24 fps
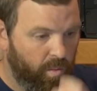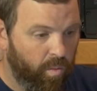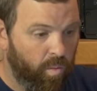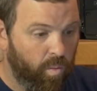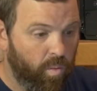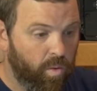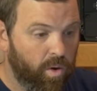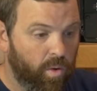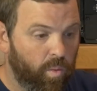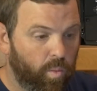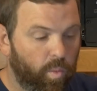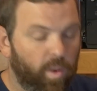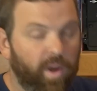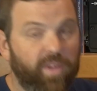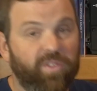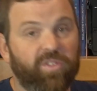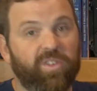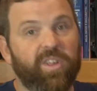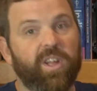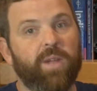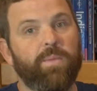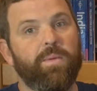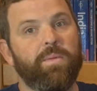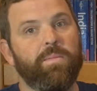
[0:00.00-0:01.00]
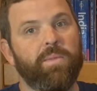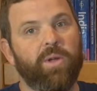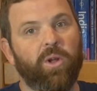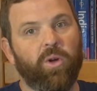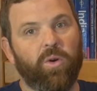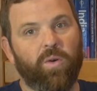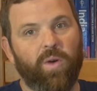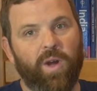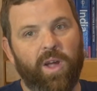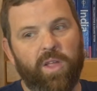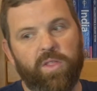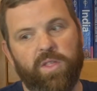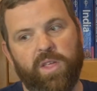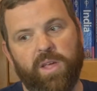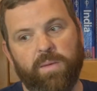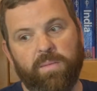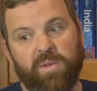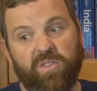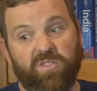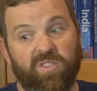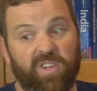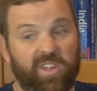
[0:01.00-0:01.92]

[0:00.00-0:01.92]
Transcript: well, what's going to be middle gray in the image.